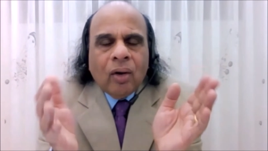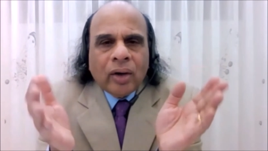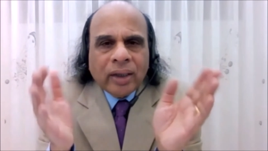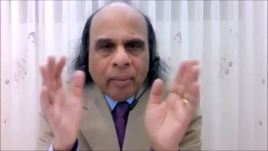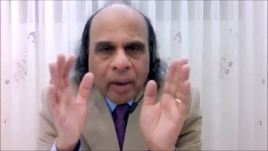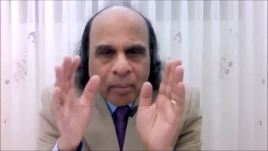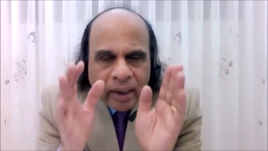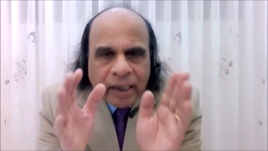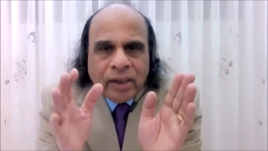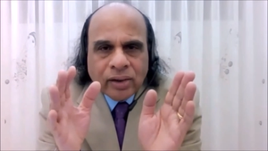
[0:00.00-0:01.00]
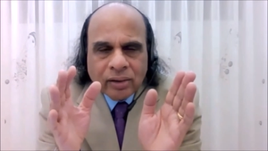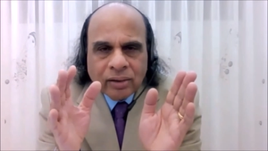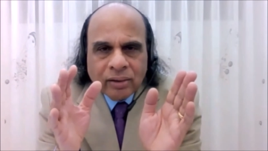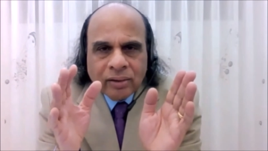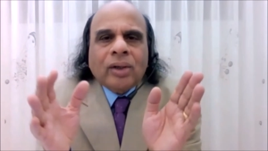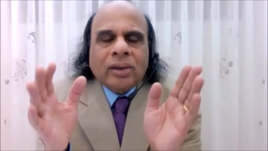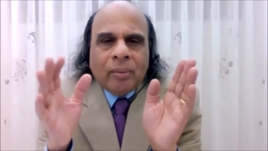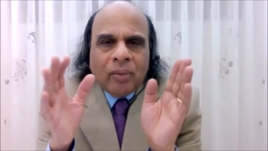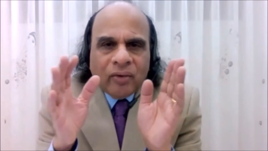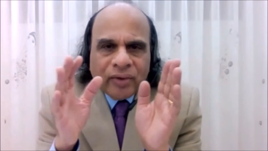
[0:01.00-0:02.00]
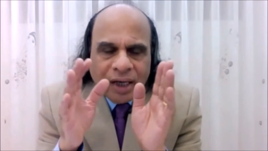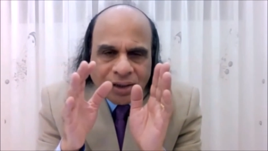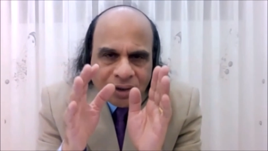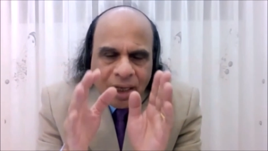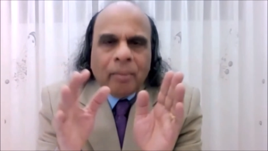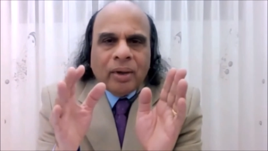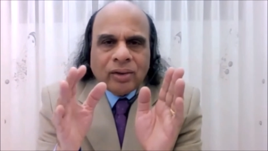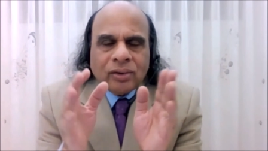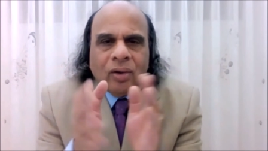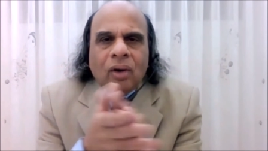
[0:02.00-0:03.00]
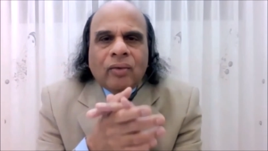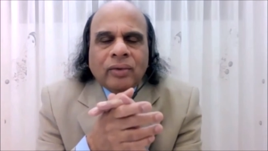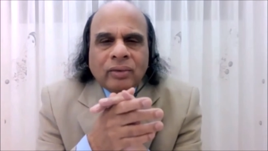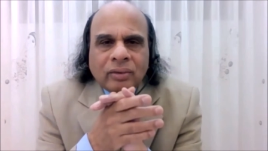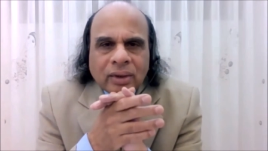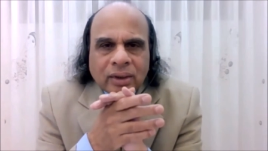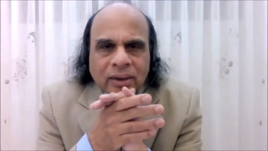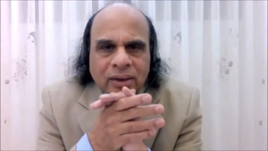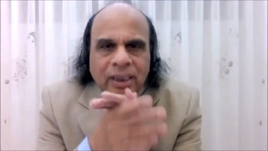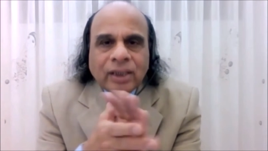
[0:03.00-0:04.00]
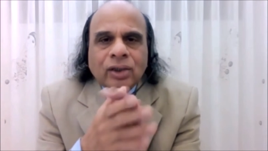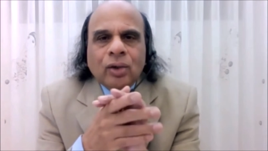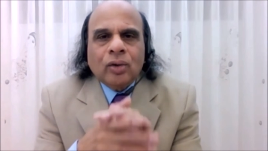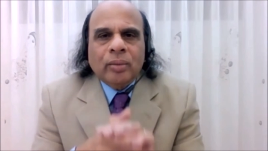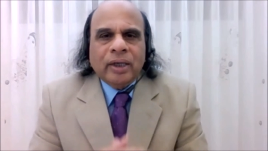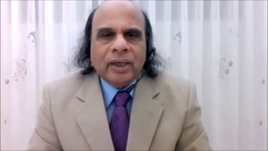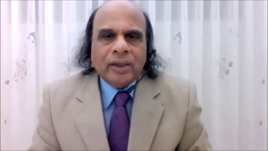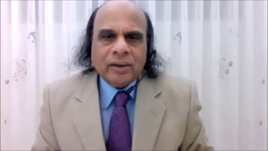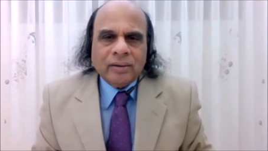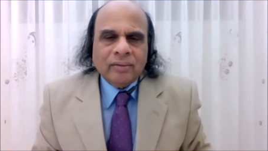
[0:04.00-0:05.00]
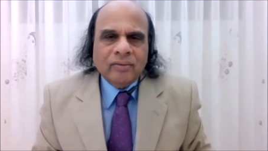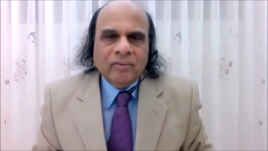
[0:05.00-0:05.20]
on the memories or some of the examples of such documentation.